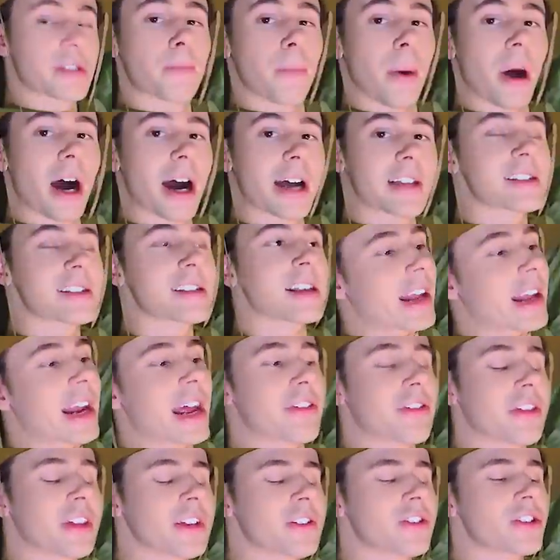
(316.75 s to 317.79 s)
but I
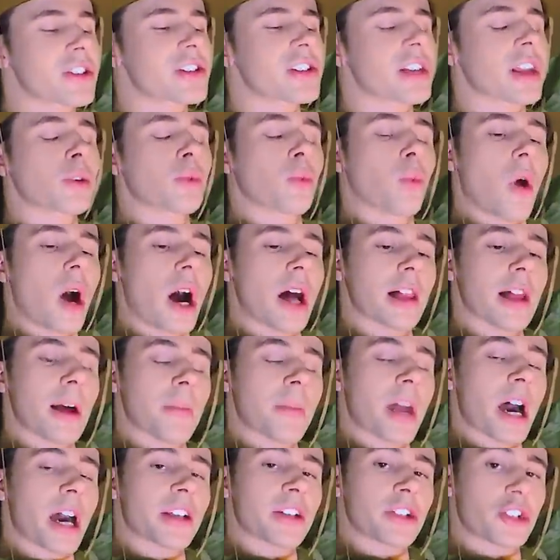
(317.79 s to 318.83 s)
think just like while I'm
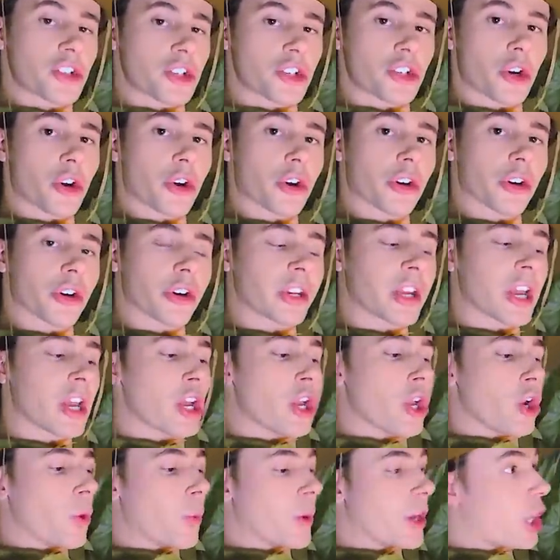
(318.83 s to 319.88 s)
not insured,
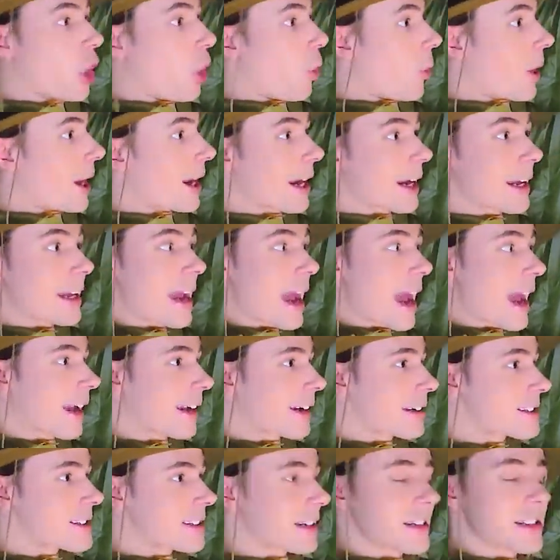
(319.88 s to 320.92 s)
we don't want any
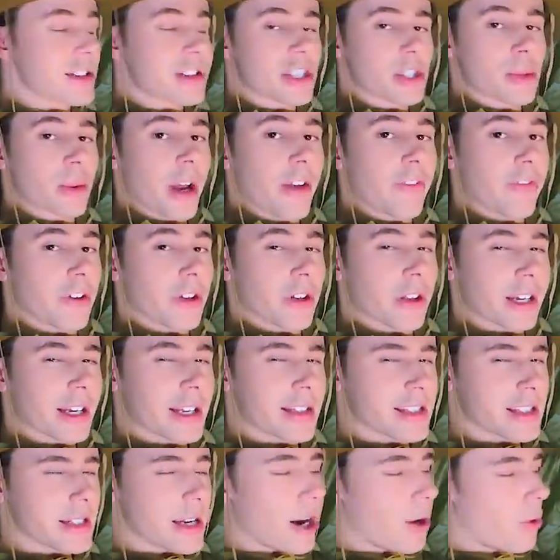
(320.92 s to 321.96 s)
accidents, so I feel like it's not